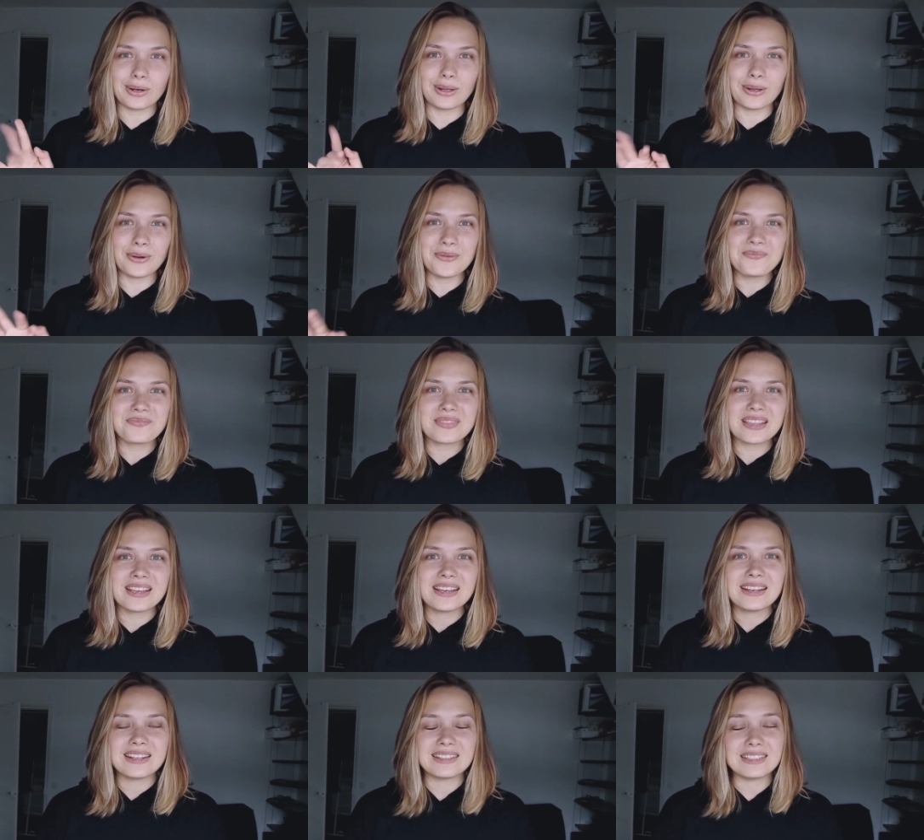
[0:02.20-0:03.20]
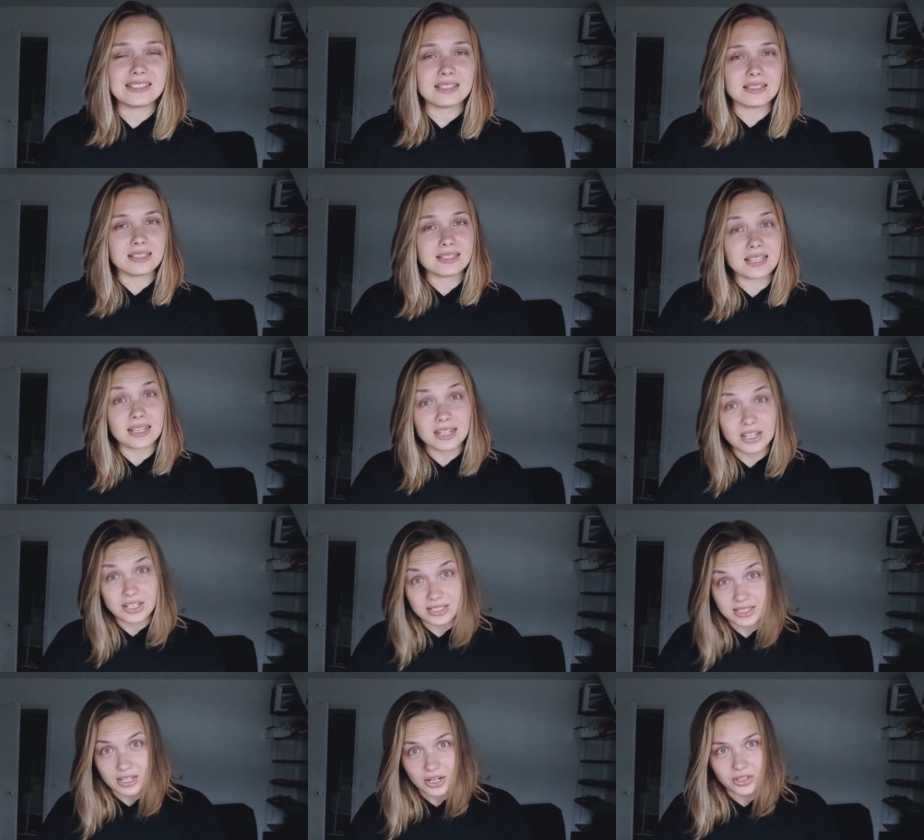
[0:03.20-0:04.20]
hello. This is the Sana
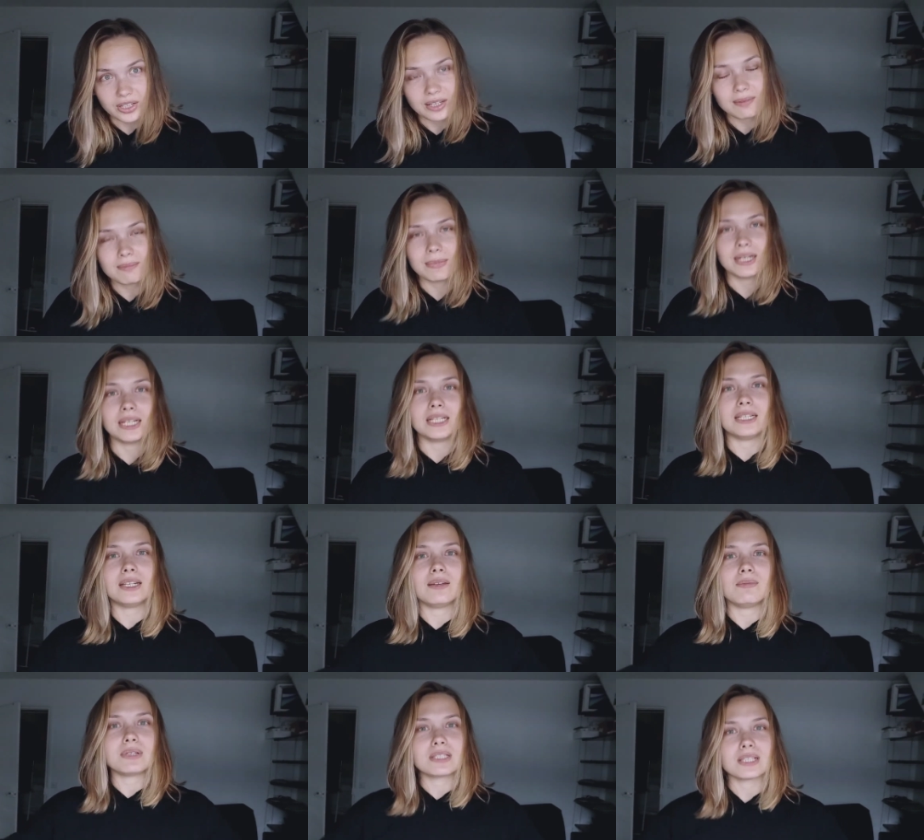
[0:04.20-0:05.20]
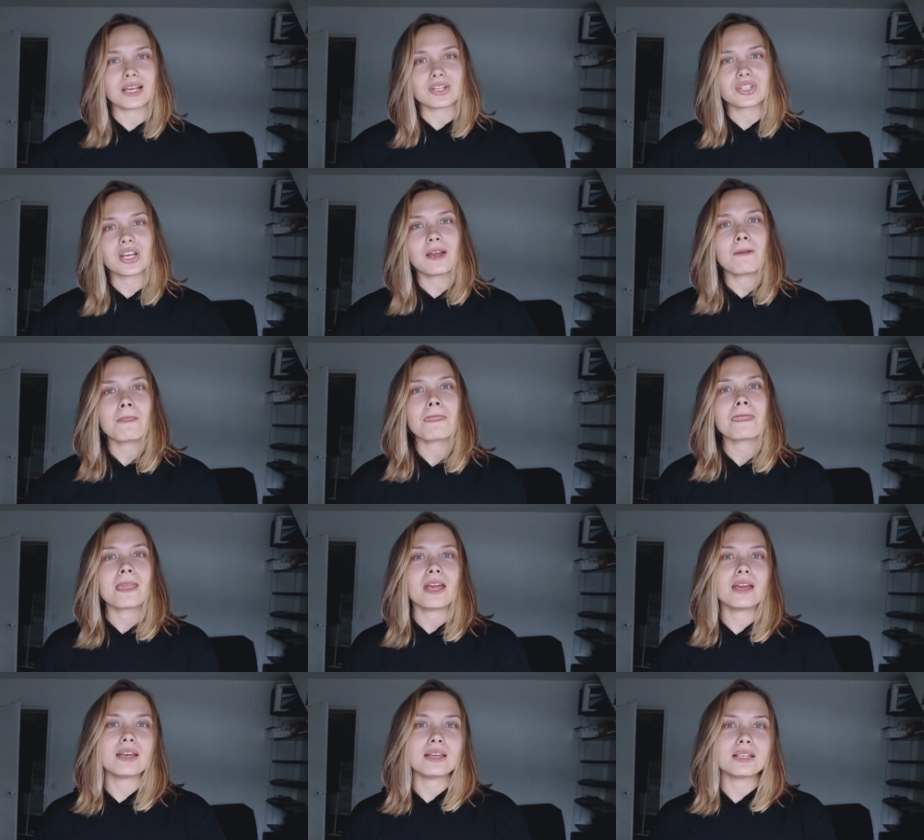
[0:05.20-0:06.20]
diary. My name is Sasha
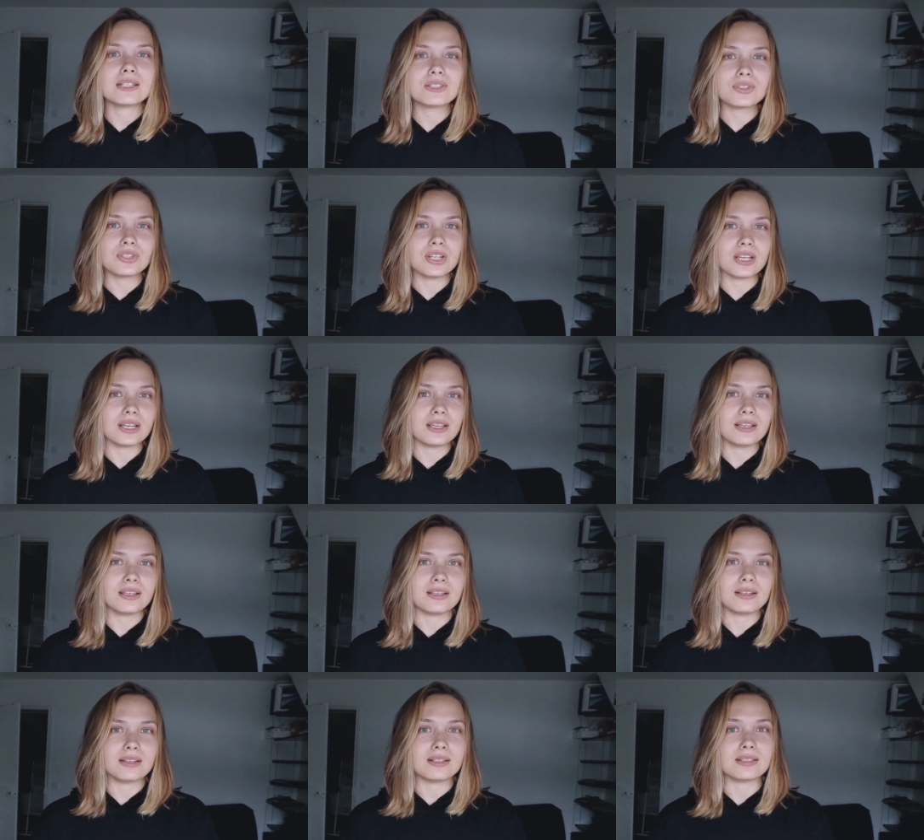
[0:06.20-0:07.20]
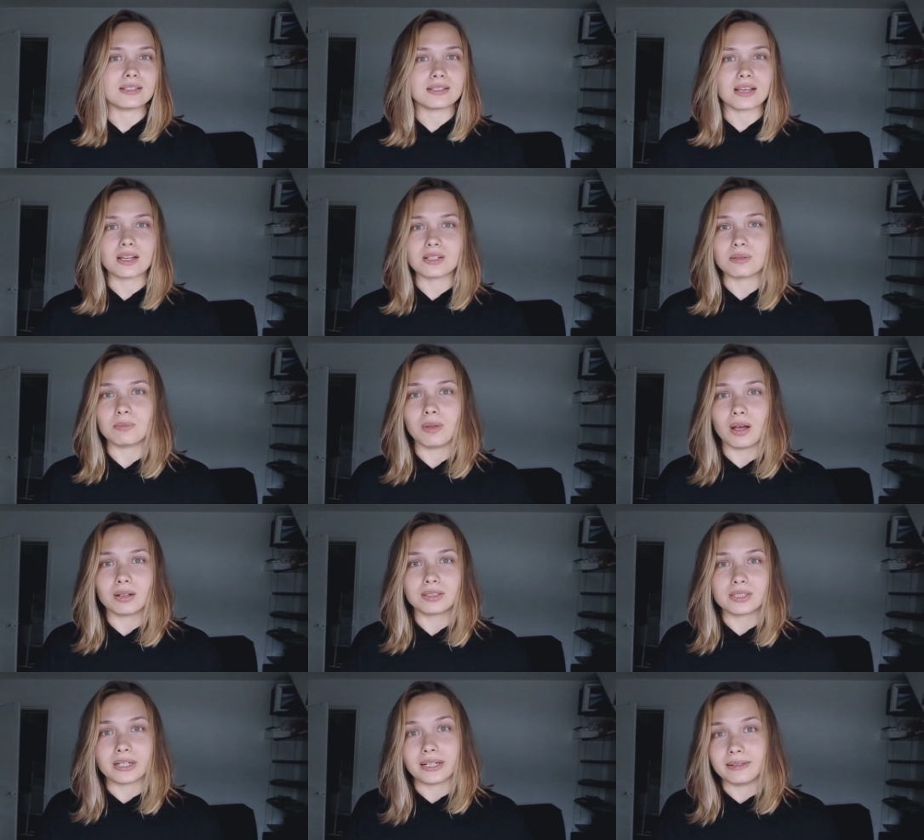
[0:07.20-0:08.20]
and today it's a sudden
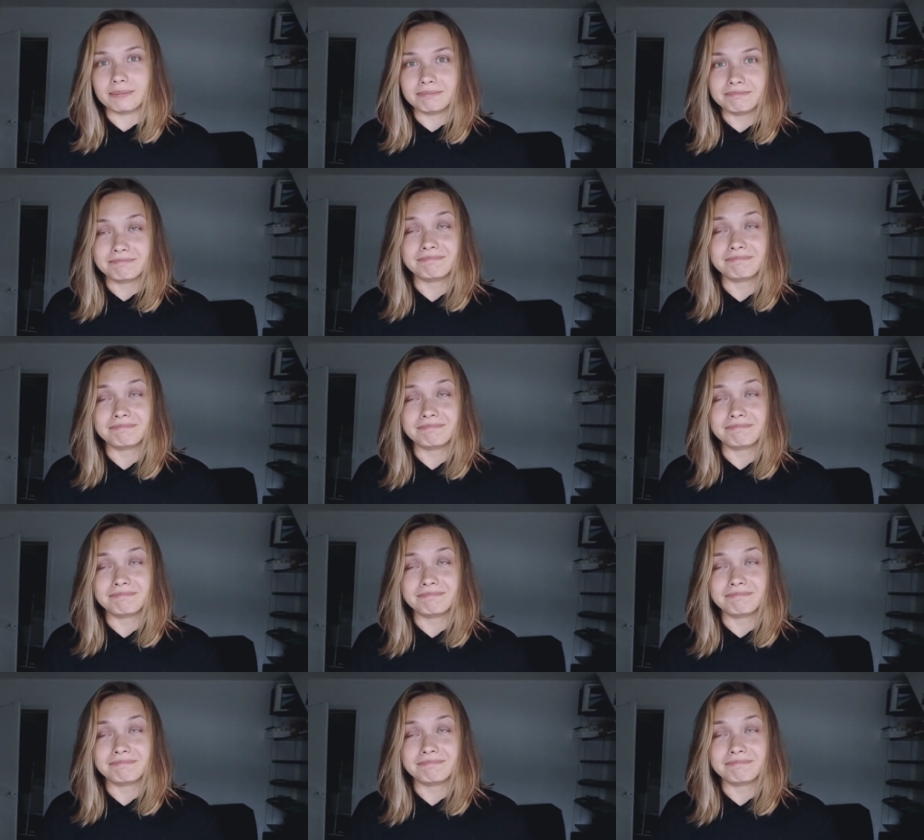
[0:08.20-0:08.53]
blog time.